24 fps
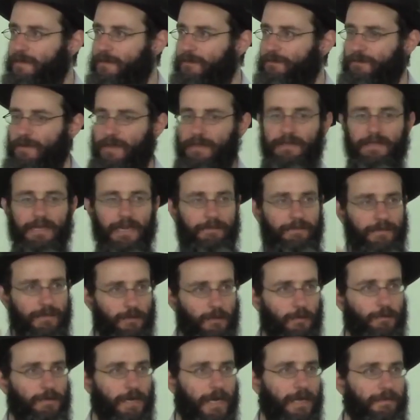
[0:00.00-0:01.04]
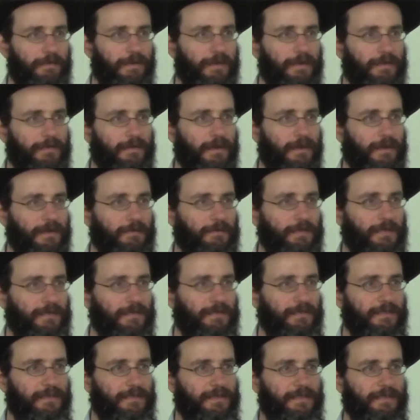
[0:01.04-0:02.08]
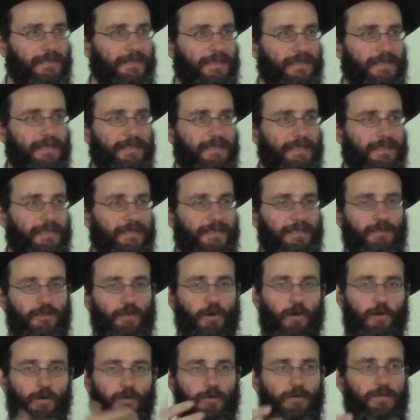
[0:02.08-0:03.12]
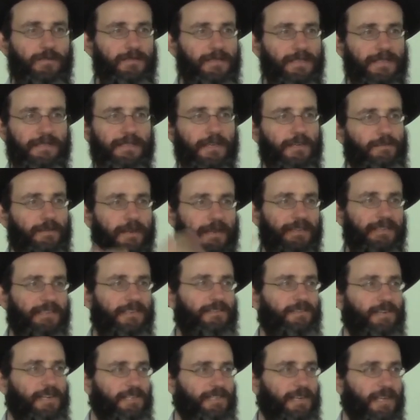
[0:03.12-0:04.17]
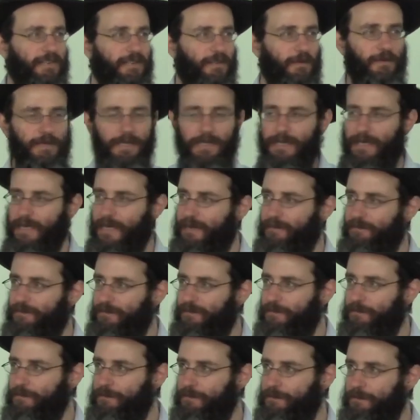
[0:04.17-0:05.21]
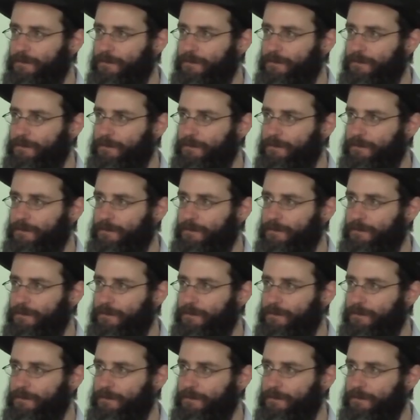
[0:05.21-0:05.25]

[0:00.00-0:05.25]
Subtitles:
and finally having to break the guitar because it's the greatest crescendo we can have.